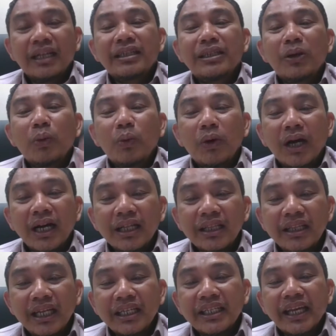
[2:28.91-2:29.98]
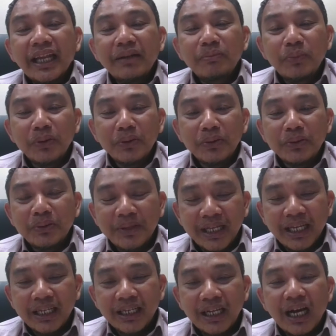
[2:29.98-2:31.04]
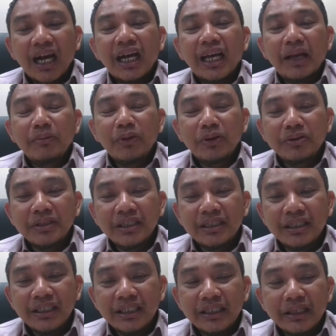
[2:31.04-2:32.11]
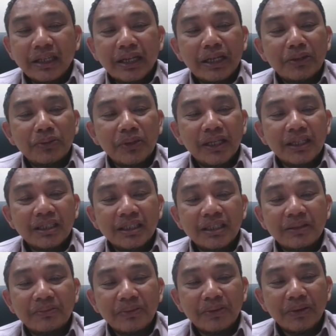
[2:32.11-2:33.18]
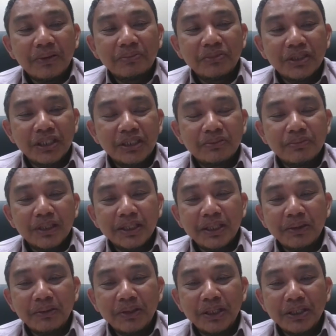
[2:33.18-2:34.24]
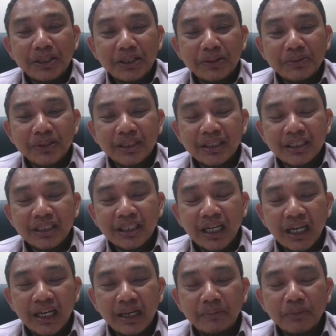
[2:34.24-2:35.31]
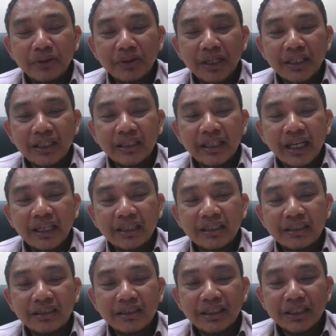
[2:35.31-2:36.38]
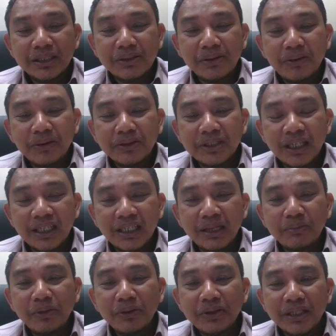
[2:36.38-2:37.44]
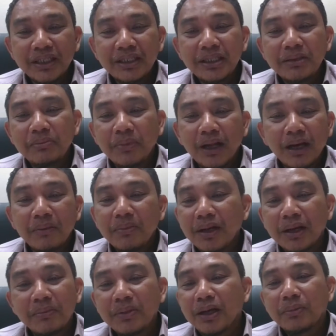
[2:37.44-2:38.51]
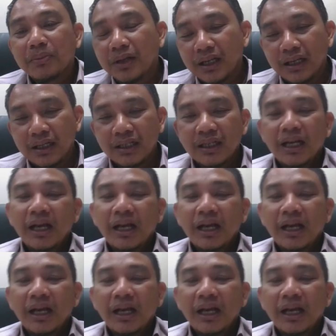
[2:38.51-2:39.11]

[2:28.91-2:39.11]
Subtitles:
The one that can prove that I am already graduated from this particular university, I am already taken this course, I am already blah blah blah blah.